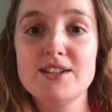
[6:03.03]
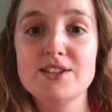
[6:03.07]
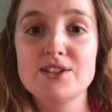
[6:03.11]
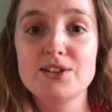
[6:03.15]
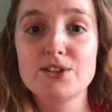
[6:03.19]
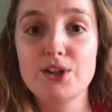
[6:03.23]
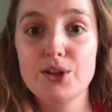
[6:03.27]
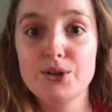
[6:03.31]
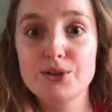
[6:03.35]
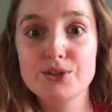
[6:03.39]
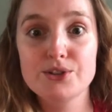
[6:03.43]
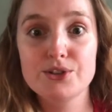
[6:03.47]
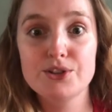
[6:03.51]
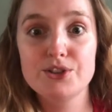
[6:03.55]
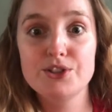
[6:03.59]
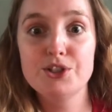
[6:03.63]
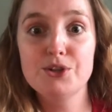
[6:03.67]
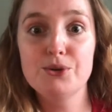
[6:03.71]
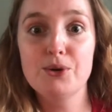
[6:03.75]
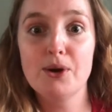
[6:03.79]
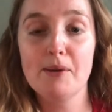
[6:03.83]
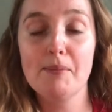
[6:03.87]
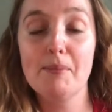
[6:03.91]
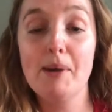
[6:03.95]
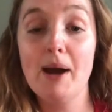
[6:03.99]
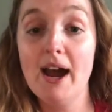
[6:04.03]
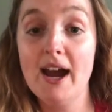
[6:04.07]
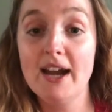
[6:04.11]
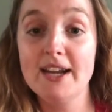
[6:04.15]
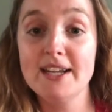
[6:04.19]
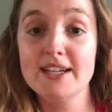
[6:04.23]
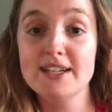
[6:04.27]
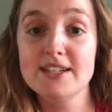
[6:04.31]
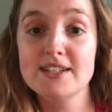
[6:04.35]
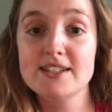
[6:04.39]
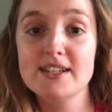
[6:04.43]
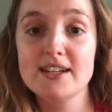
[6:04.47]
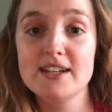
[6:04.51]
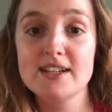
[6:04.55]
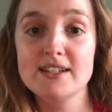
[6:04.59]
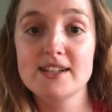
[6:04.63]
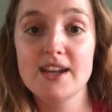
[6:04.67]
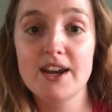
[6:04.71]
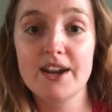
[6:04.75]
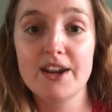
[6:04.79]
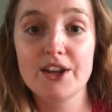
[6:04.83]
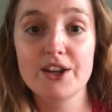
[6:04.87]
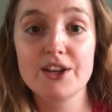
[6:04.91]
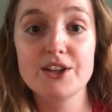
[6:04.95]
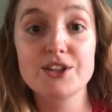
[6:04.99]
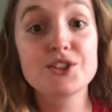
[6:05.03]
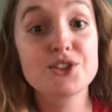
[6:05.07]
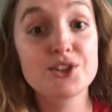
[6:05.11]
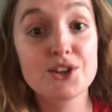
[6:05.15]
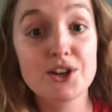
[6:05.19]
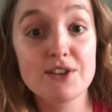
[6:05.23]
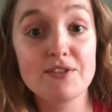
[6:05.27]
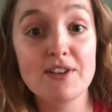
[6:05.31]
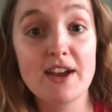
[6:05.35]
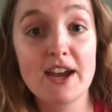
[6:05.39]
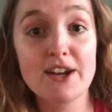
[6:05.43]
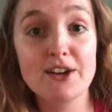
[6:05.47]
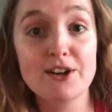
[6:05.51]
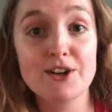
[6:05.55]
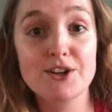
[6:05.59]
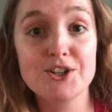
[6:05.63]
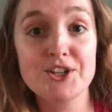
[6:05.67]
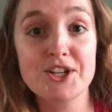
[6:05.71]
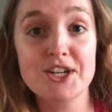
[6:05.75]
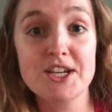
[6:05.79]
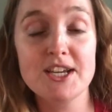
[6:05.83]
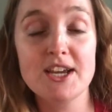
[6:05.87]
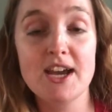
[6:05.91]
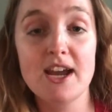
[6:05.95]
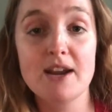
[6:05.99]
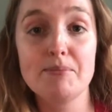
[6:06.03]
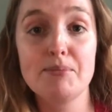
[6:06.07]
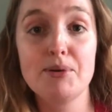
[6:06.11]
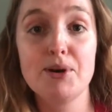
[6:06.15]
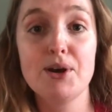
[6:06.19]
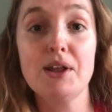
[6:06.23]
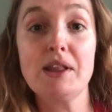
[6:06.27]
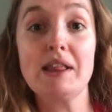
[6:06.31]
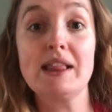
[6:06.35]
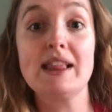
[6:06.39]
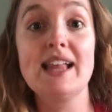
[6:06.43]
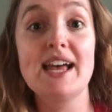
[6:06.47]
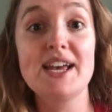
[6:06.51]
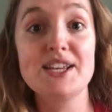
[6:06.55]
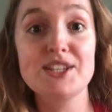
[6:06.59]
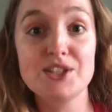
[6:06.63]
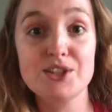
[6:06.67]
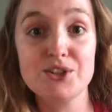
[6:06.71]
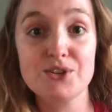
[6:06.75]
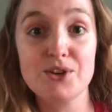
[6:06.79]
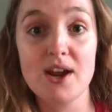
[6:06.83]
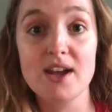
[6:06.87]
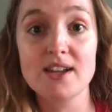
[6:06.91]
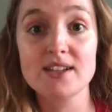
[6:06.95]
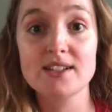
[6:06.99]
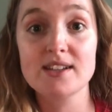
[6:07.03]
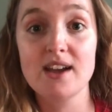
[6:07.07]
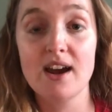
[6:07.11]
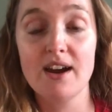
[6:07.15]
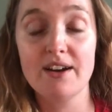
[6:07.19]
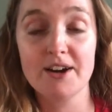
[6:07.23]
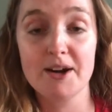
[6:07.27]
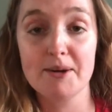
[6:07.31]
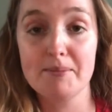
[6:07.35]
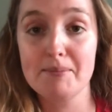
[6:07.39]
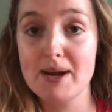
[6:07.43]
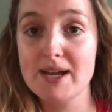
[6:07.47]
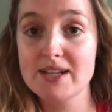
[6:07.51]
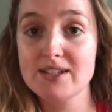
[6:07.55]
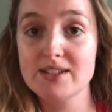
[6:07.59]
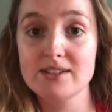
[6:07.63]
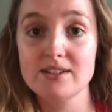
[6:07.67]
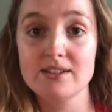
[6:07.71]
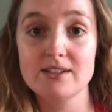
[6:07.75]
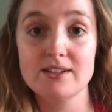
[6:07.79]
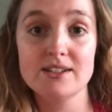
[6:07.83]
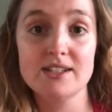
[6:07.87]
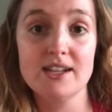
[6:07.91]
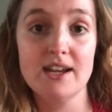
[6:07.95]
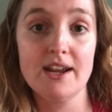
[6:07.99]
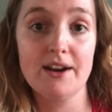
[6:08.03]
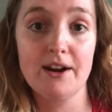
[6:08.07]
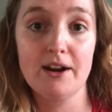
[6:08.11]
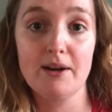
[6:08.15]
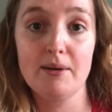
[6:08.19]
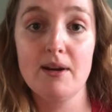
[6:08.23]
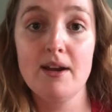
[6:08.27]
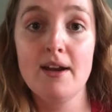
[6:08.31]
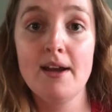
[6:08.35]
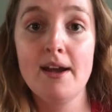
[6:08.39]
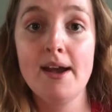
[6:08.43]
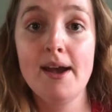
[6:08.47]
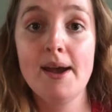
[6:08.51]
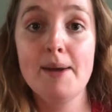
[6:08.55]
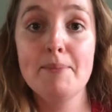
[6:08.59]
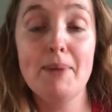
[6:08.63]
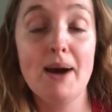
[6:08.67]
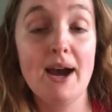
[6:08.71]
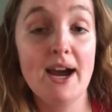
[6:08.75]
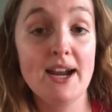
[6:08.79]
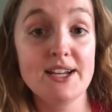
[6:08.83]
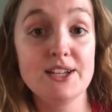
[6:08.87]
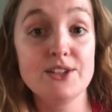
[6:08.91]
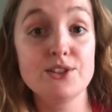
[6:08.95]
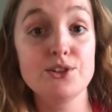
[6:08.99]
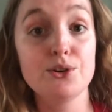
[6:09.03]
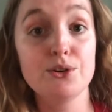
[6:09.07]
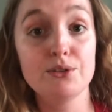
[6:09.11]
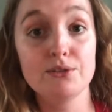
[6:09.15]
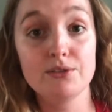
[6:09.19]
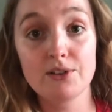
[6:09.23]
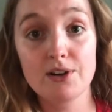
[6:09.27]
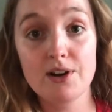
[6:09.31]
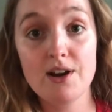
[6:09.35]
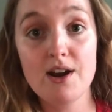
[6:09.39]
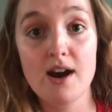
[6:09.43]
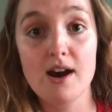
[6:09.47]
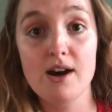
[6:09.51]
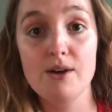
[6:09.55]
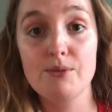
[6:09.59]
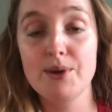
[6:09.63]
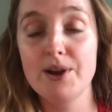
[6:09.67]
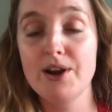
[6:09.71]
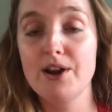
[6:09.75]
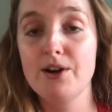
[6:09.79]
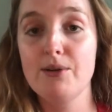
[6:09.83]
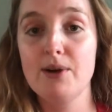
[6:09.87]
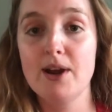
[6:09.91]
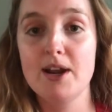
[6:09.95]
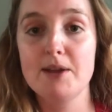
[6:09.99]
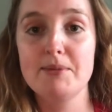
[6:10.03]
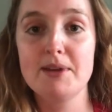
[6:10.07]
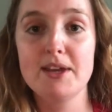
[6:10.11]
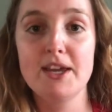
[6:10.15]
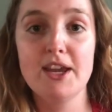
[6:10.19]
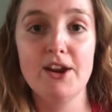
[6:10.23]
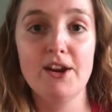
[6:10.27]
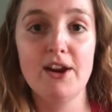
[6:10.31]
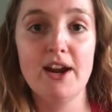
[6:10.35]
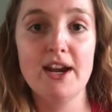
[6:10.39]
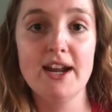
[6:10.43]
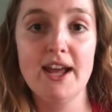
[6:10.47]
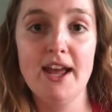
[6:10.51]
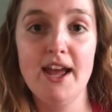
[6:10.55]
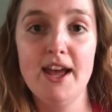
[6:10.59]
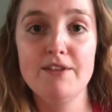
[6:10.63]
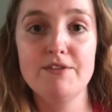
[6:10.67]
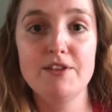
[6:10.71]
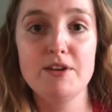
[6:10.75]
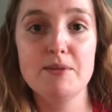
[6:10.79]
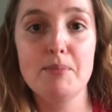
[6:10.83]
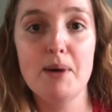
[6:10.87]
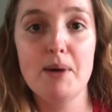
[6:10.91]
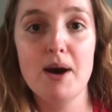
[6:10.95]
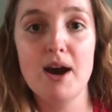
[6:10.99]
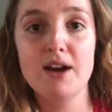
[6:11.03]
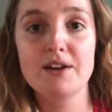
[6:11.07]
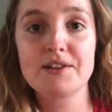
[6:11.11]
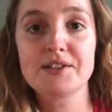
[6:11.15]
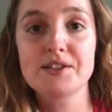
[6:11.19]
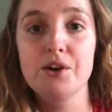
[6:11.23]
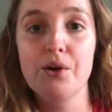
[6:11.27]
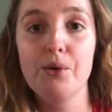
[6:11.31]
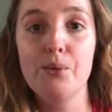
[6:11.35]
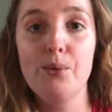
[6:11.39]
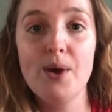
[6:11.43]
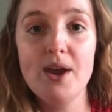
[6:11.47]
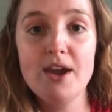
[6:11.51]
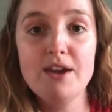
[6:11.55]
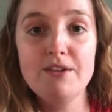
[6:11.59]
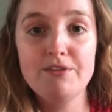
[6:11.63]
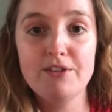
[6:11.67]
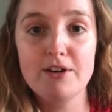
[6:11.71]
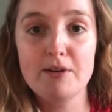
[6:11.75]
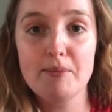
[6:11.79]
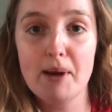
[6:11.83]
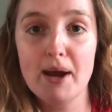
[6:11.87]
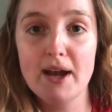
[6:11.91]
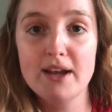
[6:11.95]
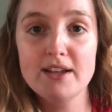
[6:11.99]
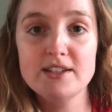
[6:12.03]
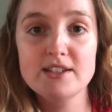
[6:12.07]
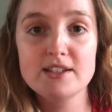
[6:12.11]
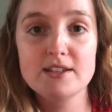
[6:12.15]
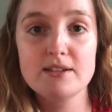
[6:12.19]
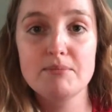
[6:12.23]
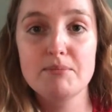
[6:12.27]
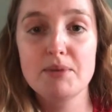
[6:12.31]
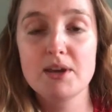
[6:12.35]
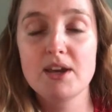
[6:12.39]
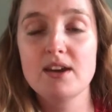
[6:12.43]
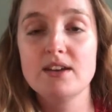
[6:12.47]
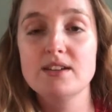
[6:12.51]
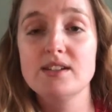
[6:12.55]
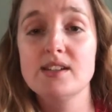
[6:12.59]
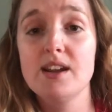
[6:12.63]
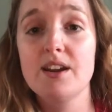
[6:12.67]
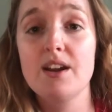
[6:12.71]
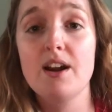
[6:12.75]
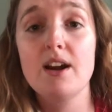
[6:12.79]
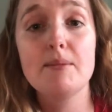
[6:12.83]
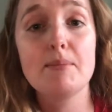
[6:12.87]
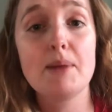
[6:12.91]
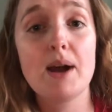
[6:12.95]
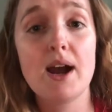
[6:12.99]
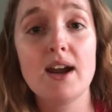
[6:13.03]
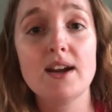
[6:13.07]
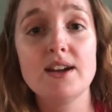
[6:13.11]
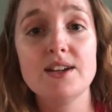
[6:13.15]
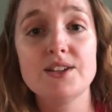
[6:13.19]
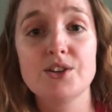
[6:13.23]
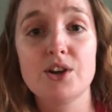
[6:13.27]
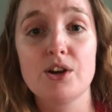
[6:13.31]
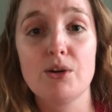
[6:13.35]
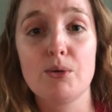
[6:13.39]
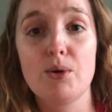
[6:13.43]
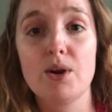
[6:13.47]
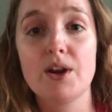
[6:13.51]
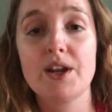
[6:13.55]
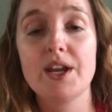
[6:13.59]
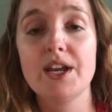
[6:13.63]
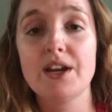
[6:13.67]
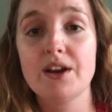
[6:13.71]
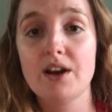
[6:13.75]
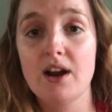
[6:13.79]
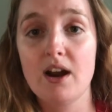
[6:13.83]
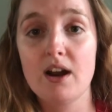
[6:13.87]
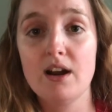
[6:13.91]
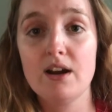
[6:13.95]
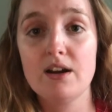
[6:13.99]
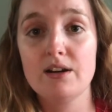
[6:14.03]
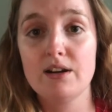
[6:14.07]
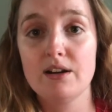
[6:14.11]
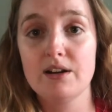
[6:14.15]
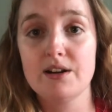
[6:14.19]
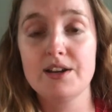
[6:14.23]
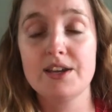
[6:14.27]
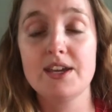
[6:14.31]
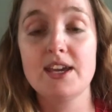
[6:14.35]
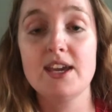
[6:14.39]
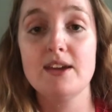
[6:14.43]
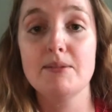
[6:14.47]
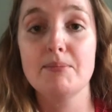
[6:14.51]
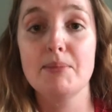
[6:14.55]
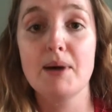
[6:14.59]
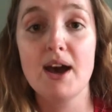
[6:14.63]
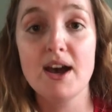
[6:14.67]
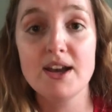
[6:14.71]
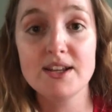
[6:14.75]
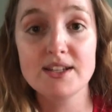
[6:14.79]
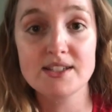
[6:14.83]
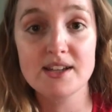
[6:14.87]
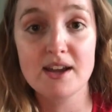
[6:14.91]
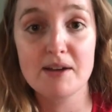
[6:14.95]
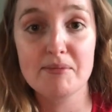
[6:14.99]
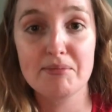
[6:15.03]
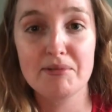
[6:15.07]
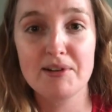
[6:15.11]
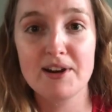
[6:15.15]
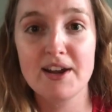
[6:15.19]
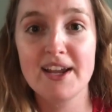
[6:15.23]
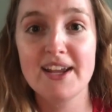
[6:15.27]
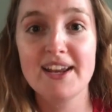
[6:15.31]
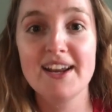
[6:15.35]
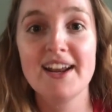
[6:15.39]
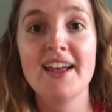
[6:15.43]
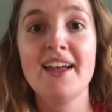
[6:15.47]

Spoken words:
closer to our bodies is going to conserve energy and put less stress on our muscles and our bodies overall. We don't want to be carrying a heavy box away from us because then our bodies are working harder to keep us upright,